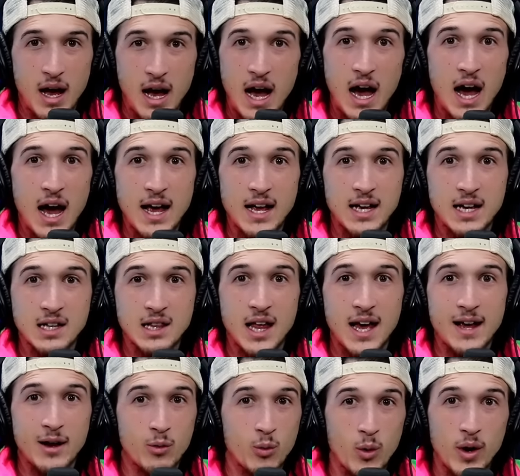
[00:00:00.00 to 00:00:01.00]
I can
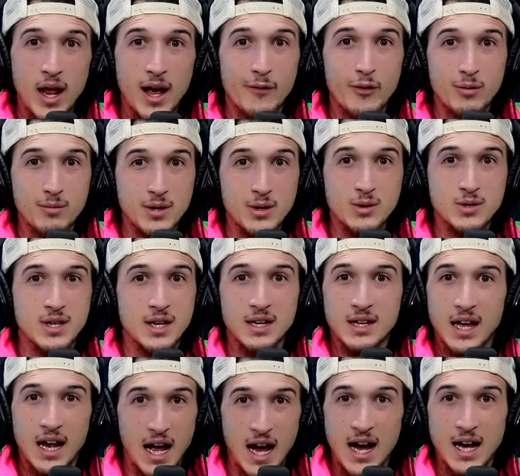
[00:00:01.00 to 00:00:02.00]
like whatever music
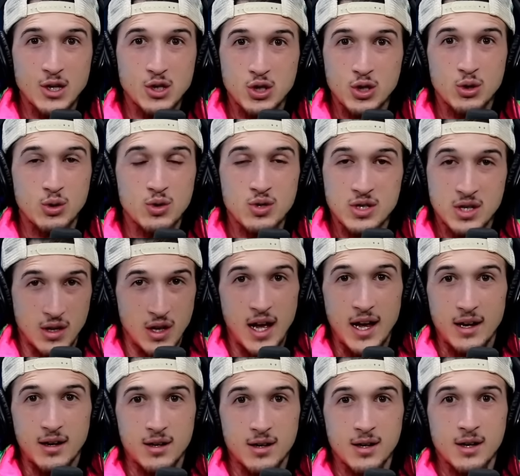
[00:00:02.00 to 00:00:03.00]
that I choose to
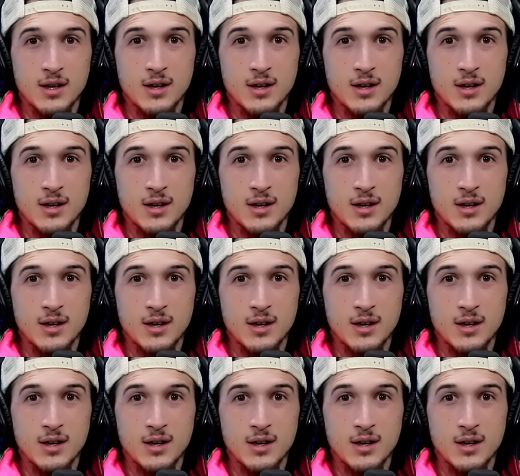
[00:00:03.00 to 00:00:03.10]
like.